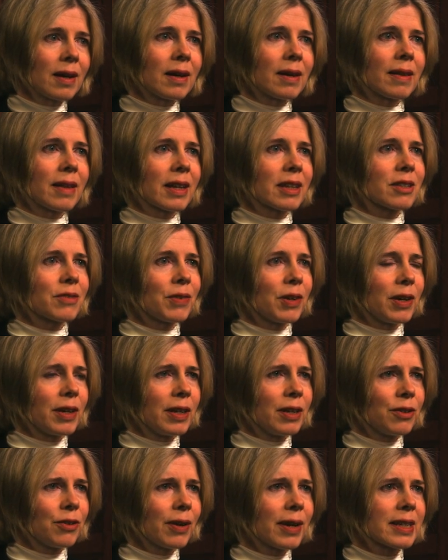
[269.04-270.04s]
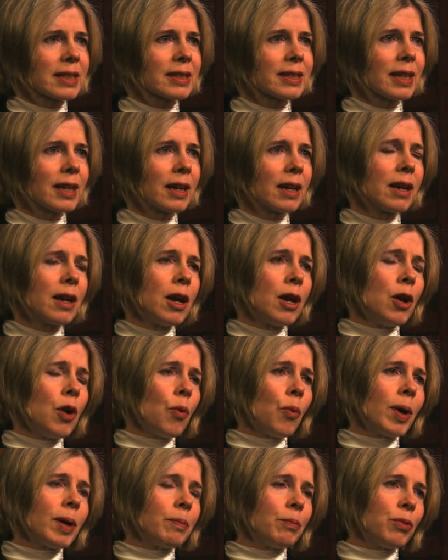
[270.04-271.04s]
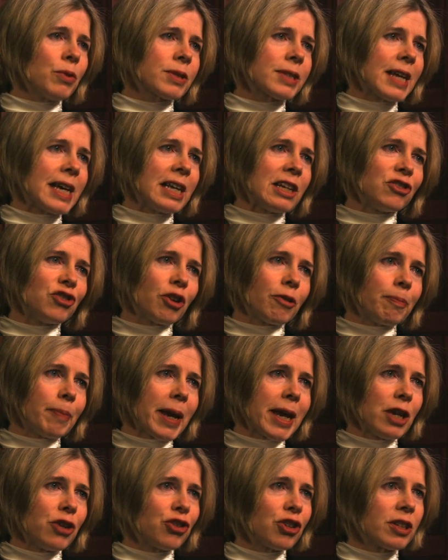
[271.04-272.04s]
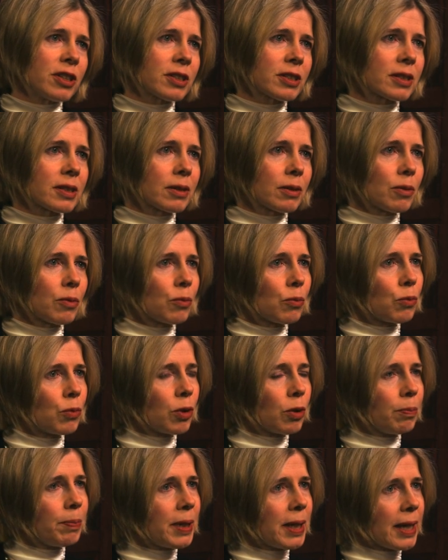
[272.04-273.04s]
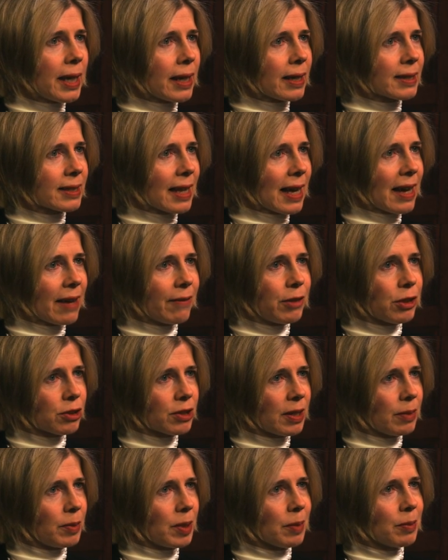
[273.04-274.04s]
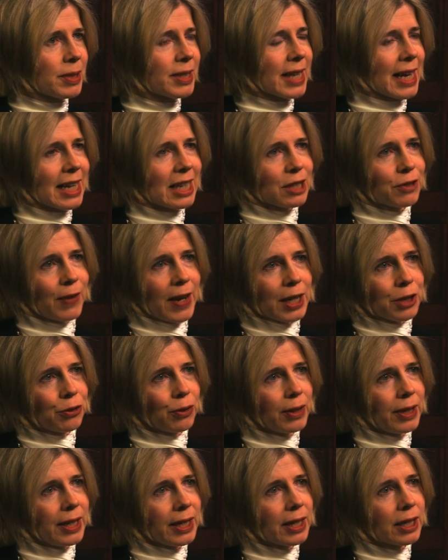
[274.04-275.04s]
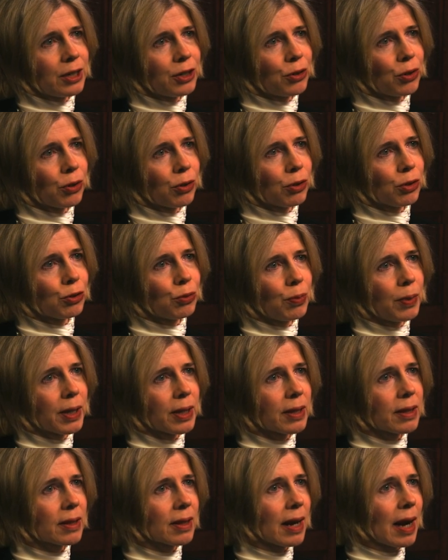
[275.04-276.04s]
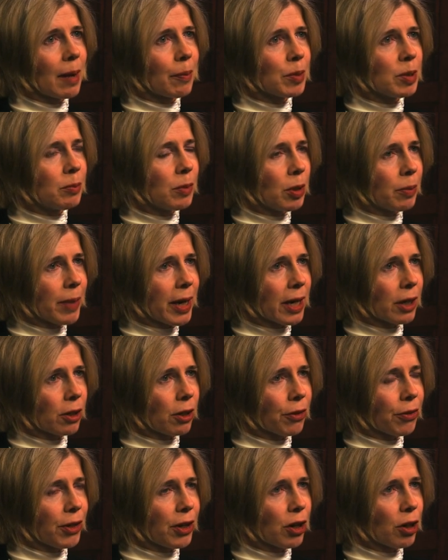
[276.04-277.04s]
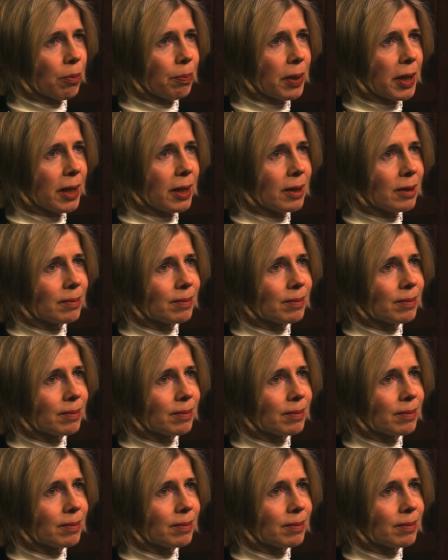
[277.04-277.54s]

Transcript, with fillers: That's very interesting. What percentage of patients will be have their symptoms satisfactorily controlled with optimal medical therapy?